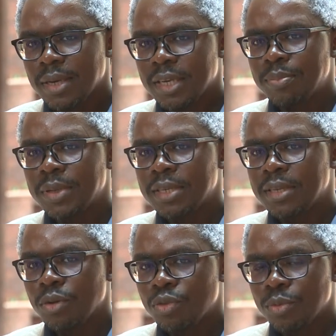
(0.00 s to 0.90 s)

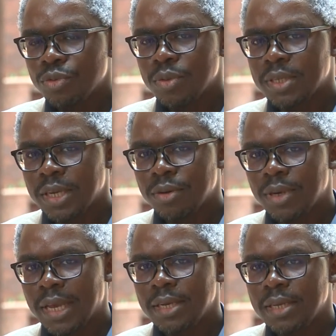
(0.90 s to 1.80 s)
experience a lot more
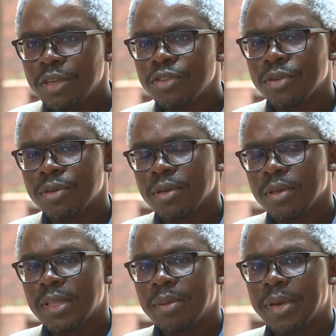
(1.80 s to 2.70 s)
suicidal ideation
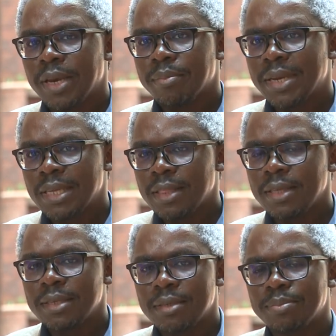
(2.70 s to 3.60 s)
than men. But in
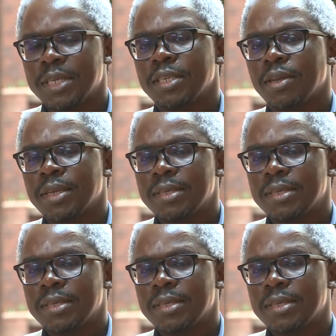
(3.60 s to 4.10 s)
this particular